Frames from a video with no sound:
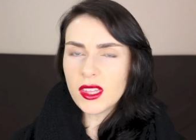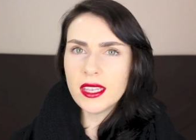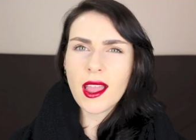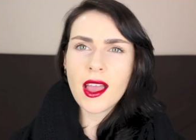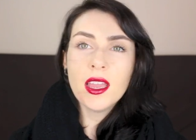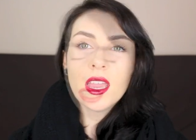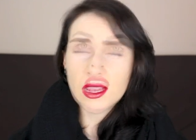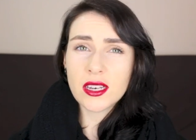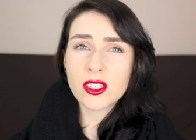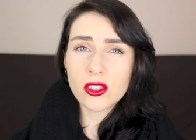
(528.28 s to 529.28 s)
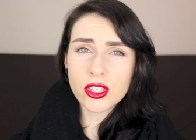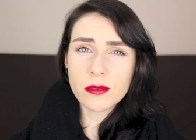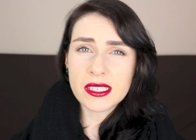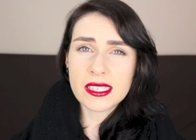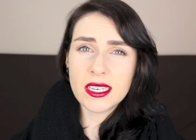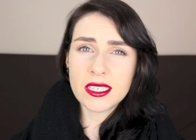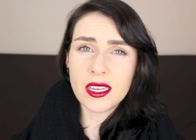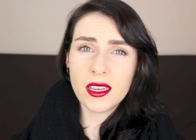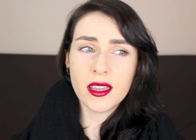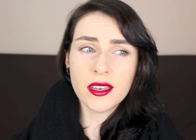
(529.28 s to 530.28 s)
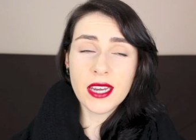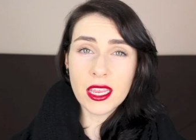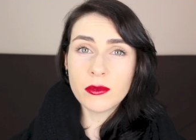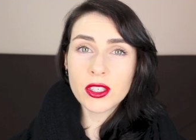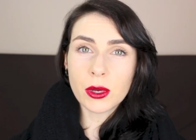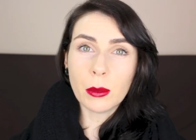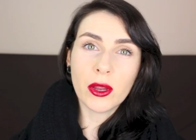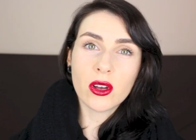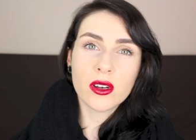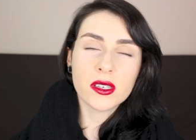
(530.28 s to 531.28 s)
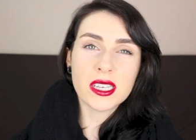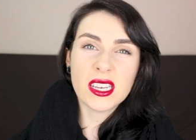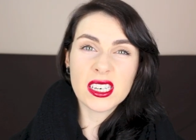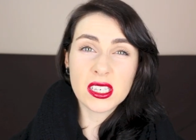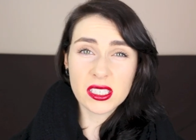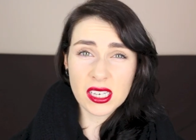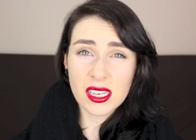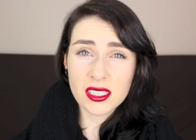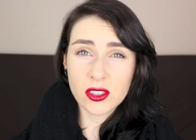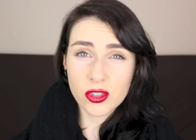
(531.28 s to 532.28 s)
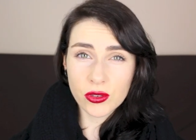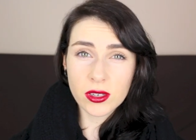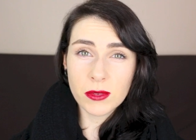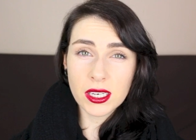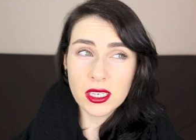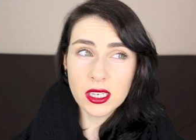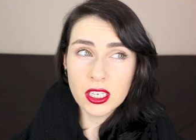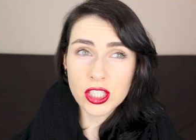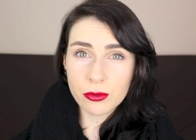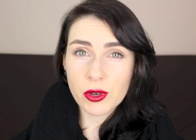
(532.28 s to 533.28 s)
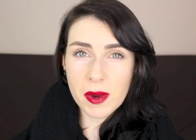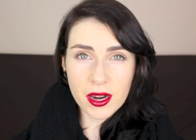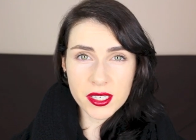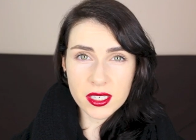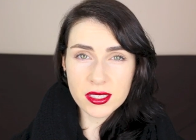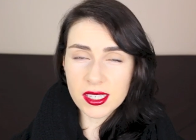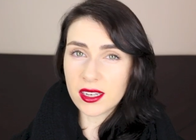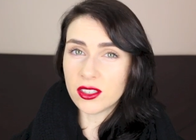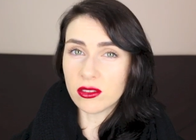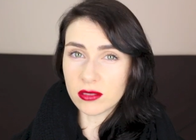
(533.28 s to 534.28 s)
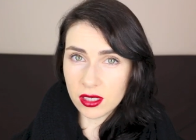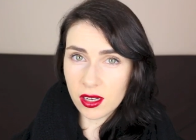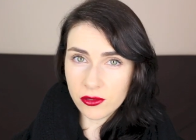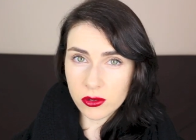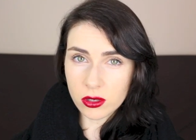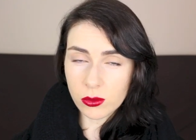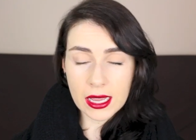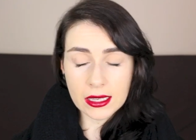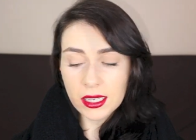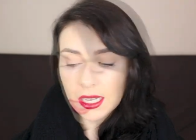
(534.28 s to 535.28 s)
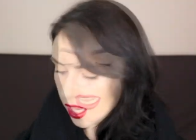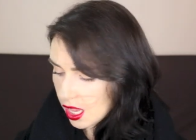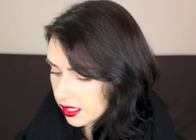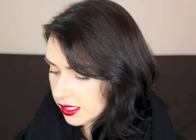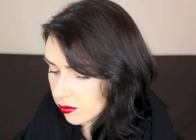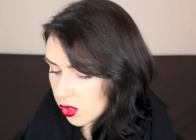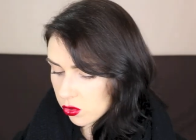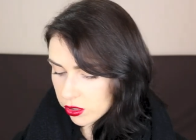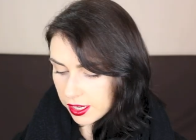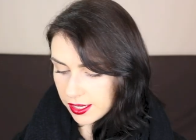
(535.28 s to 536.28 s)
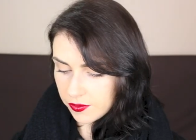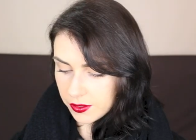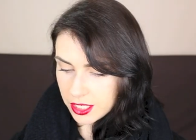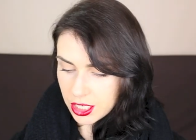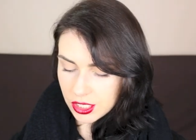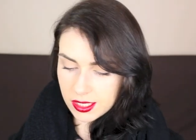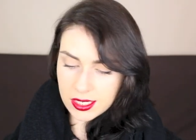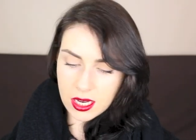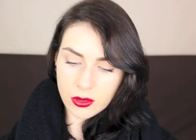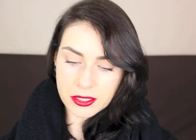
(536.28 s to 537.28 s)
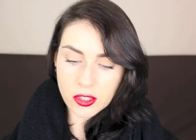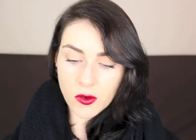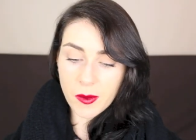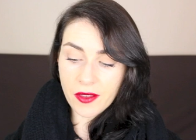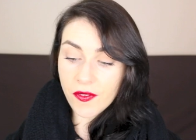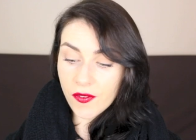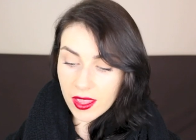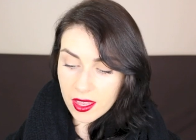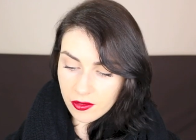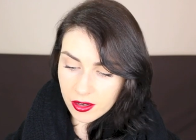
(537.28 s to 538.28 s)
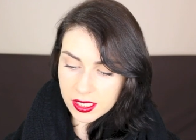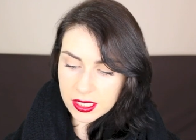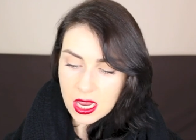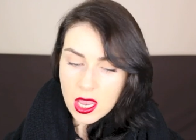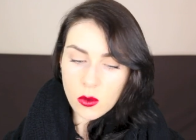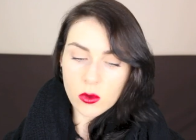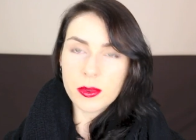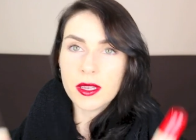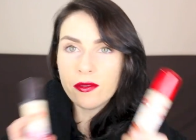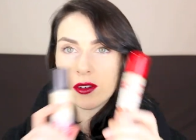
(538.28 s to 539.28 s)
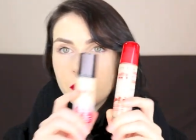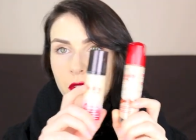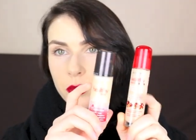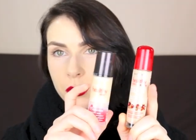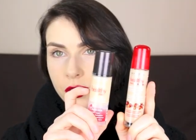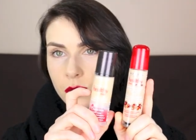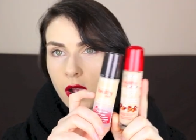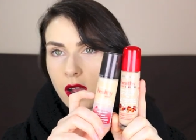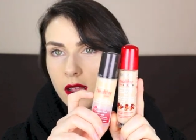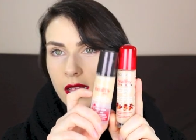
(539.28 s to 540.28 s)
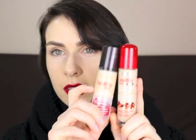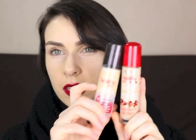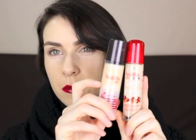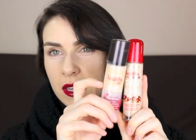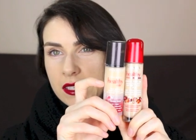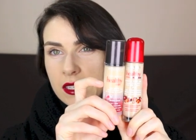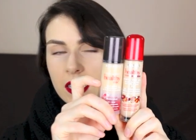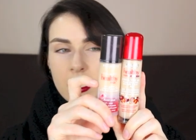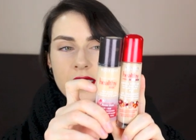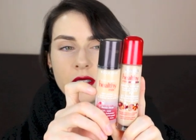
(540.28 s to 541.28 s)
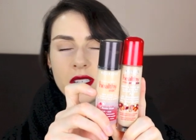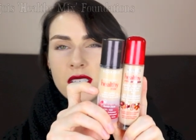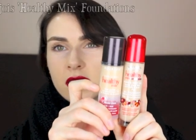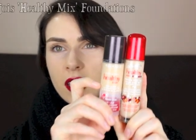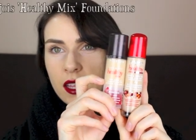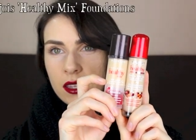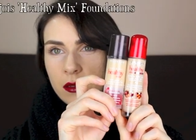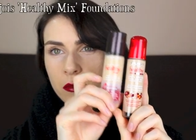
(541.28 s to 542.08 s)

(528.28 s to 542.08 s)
Yeah, that has such a misleading name to it because it contains extremely shimmery particles and it does not photo well. Some lower end foundations now, and two of my favourite would be from the Bourjois Healthy Mix line. So this is the Healthy